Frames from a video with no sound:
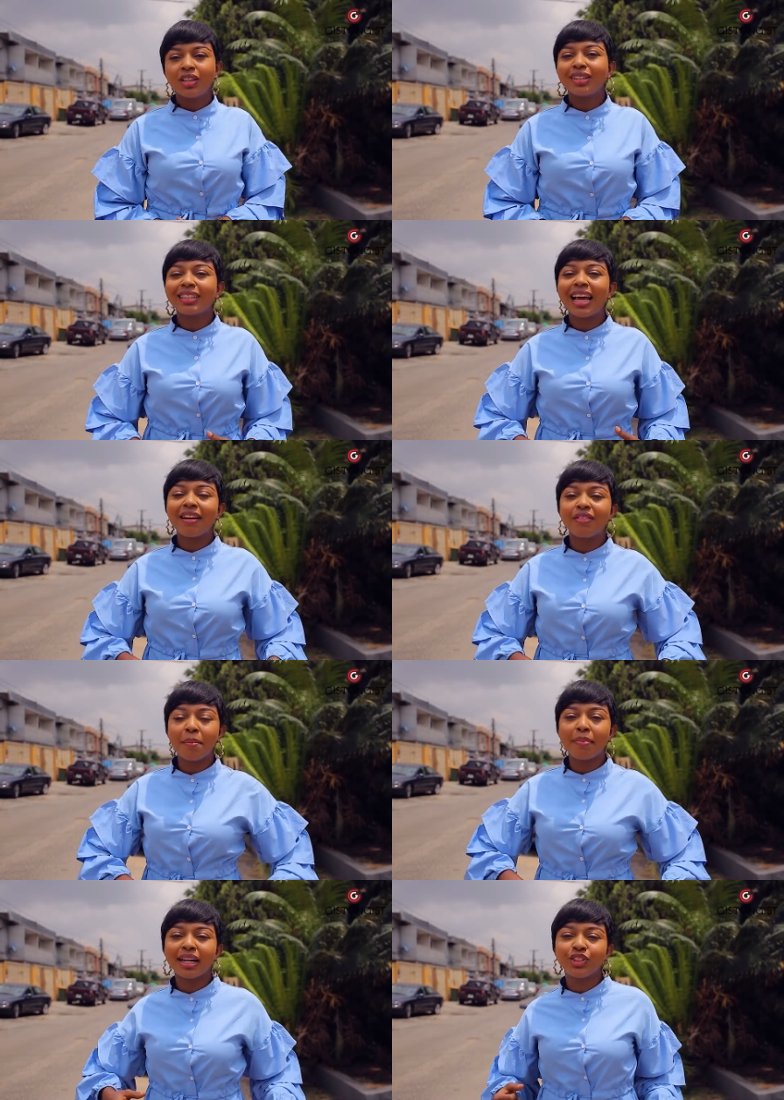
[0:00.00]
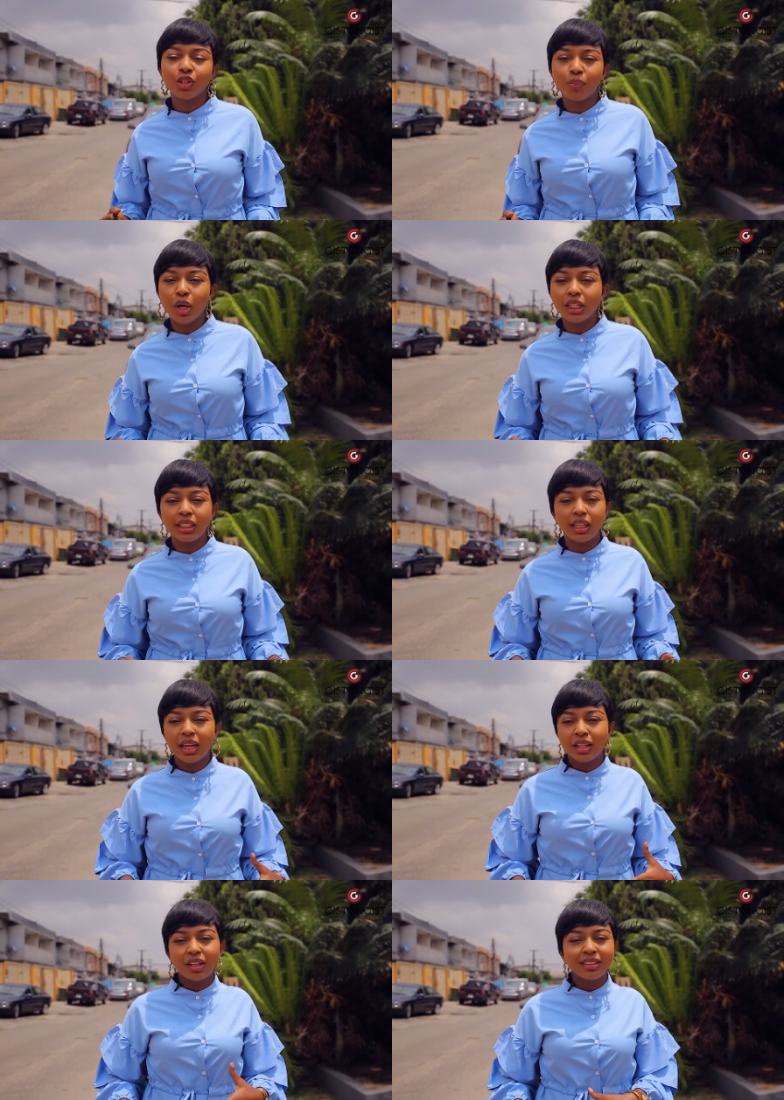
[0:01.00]
Does he have a macho body?
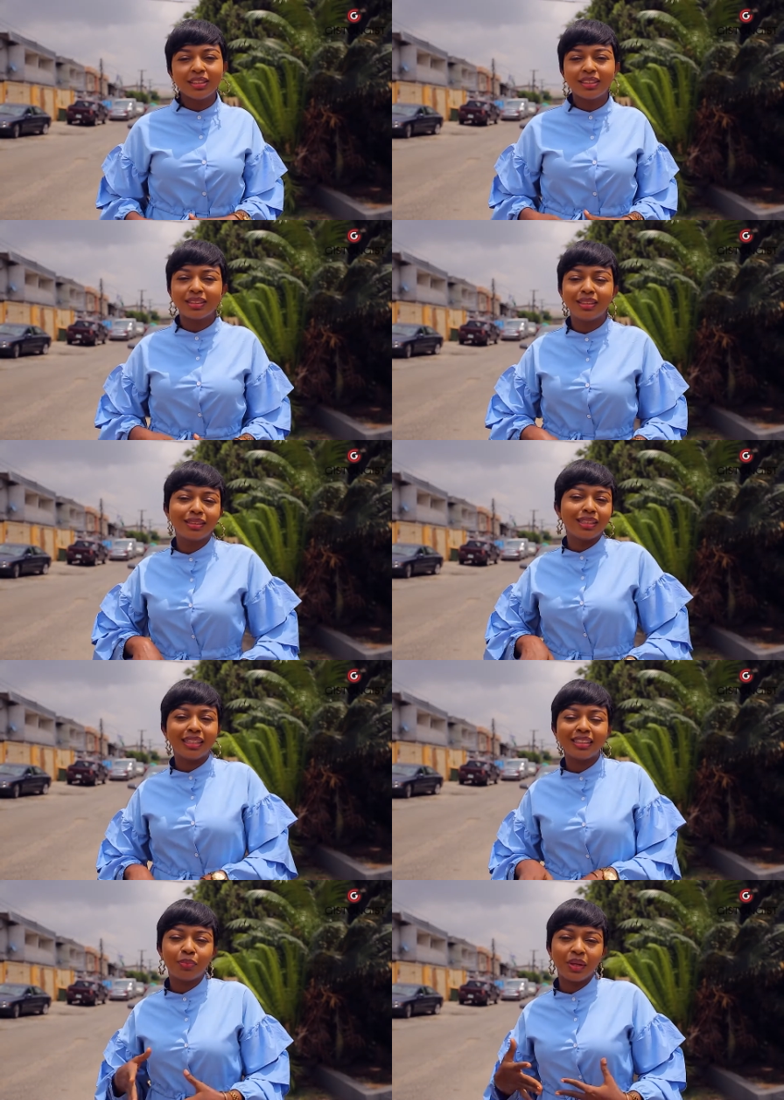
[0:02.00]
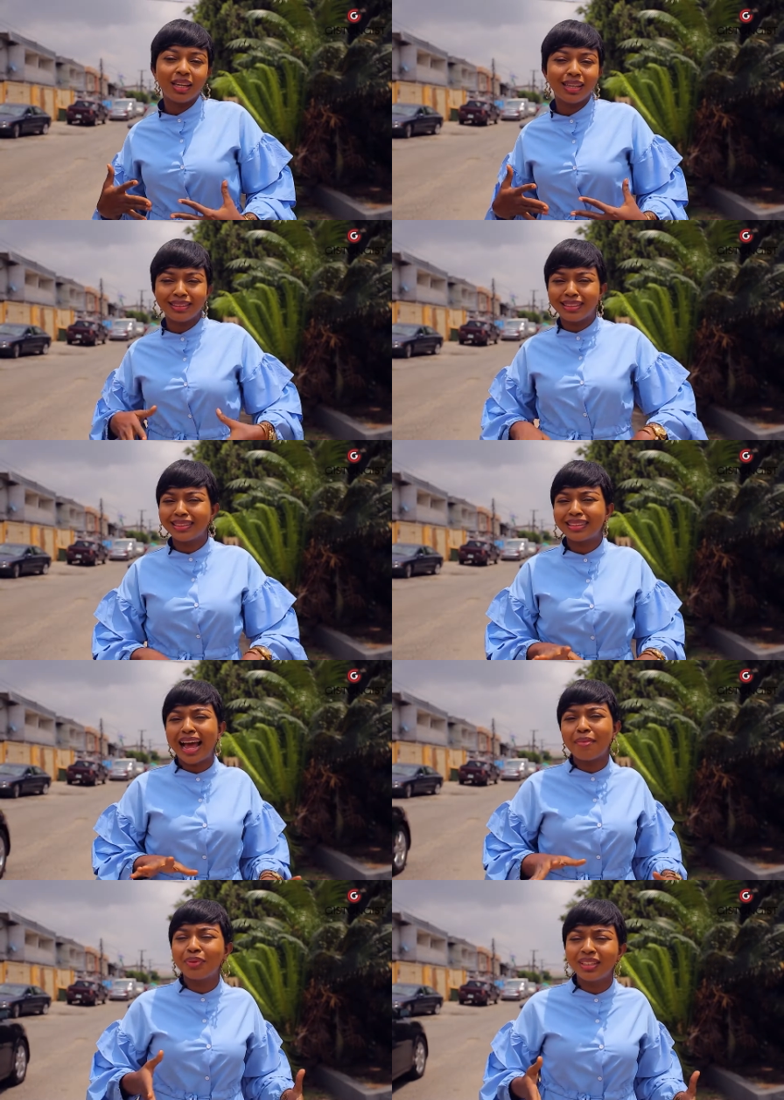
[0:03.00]
Is this thing big? Is this
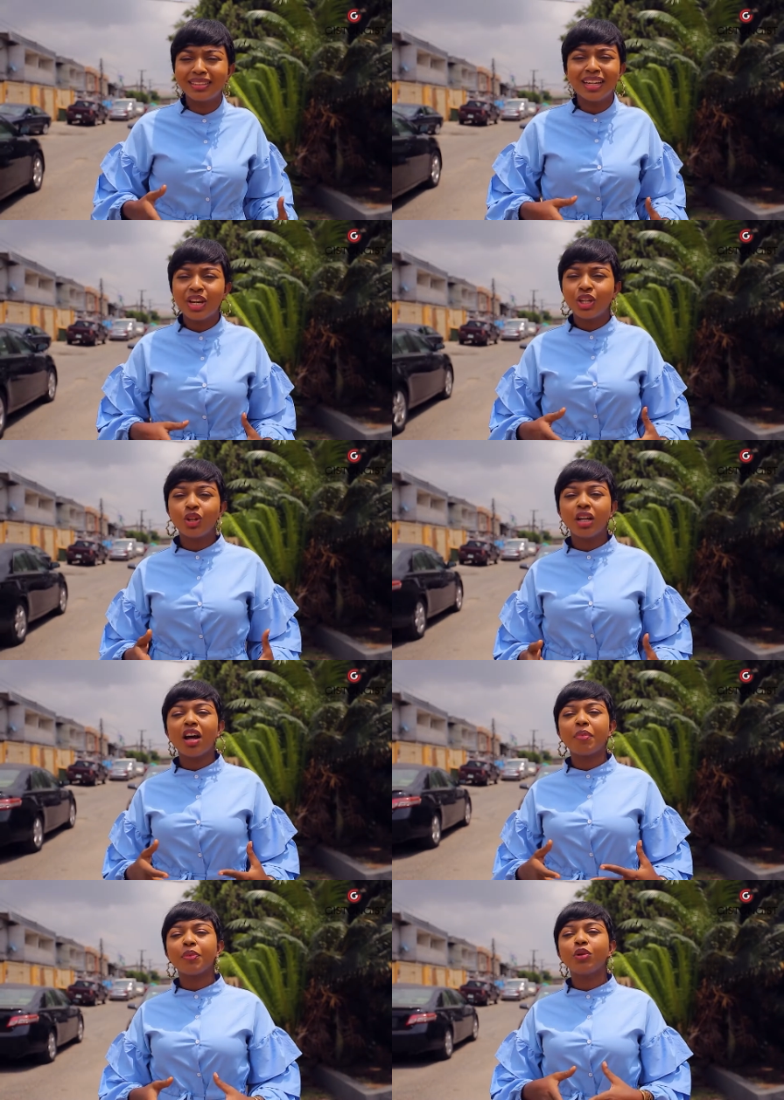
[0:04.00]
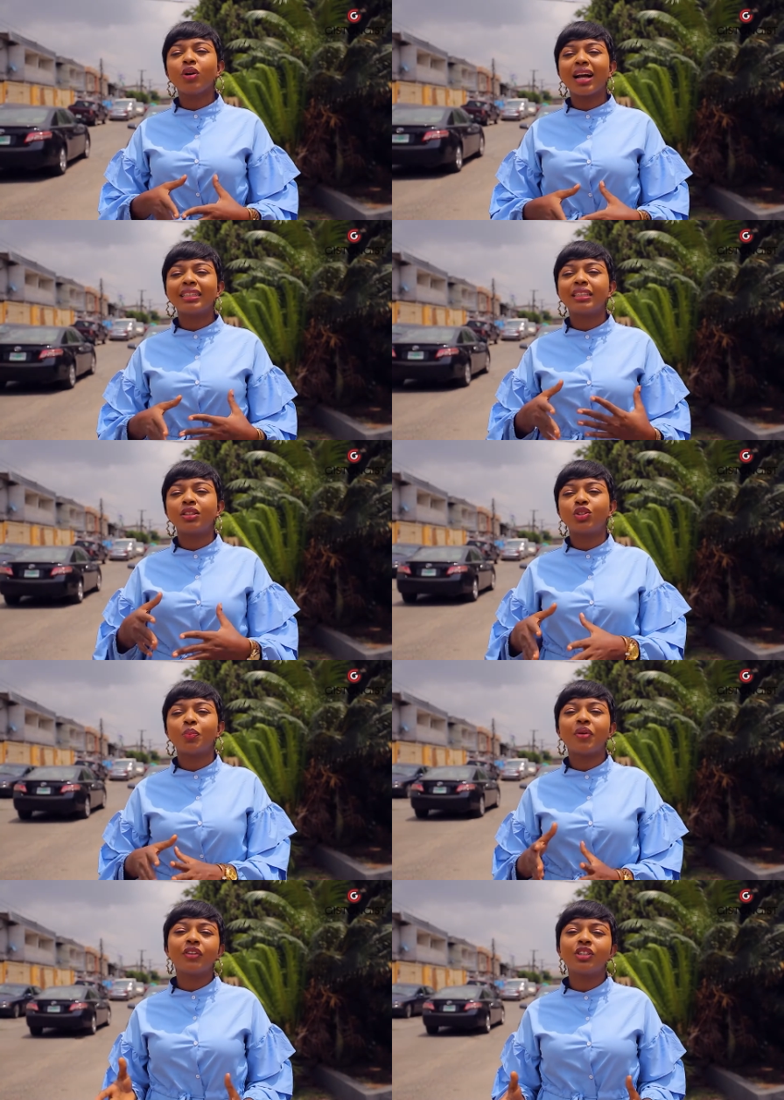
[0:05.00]
happening? You know, a lot of people look at the
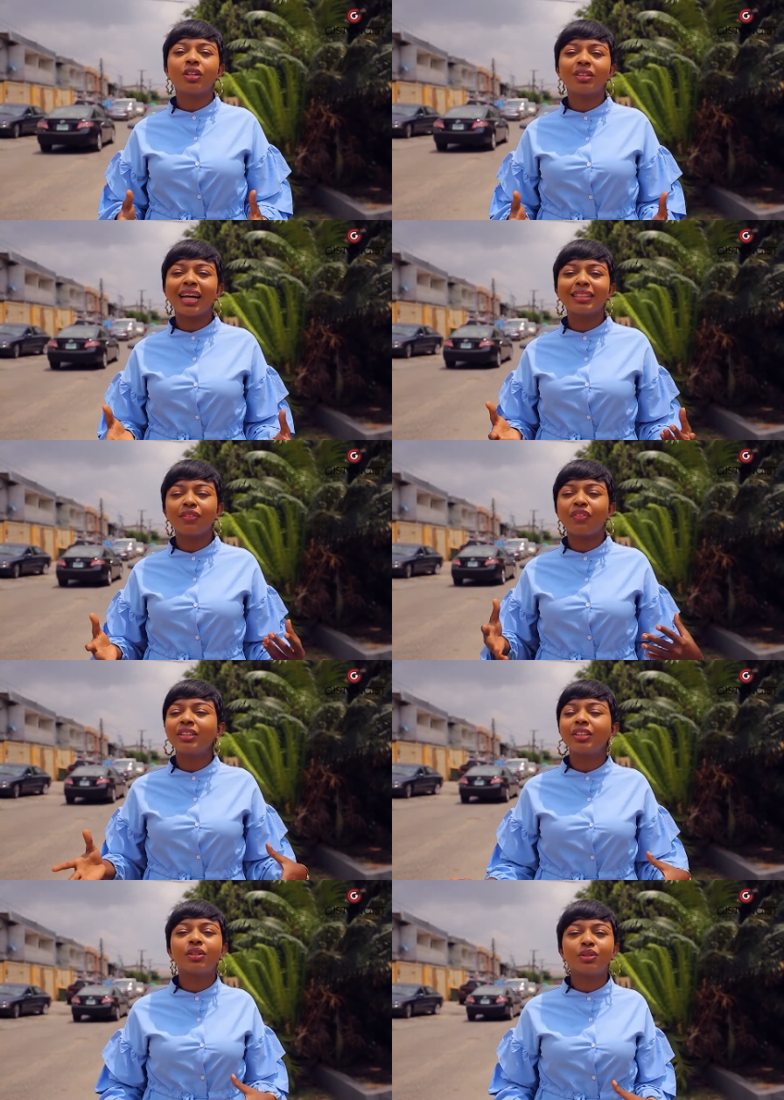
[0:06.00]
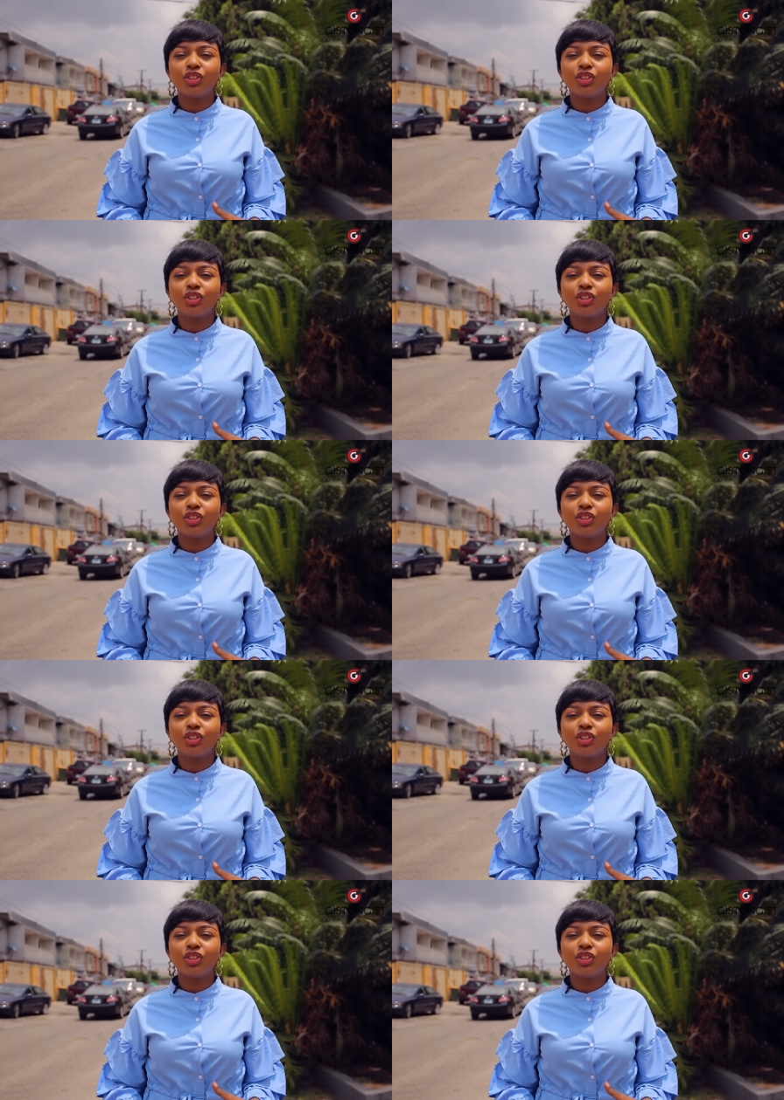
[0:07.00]
superficial, that's the physical.